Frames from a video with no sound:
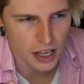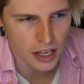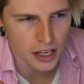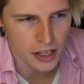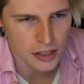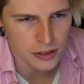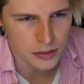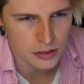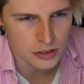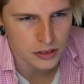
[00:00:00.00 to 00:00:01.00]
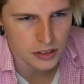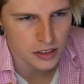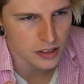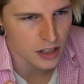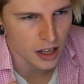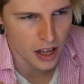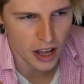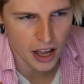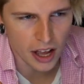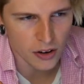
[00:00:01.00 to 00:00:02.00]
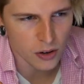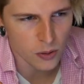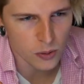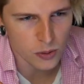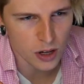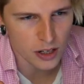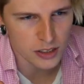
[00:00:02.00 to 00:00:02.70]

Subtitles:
and I don't know,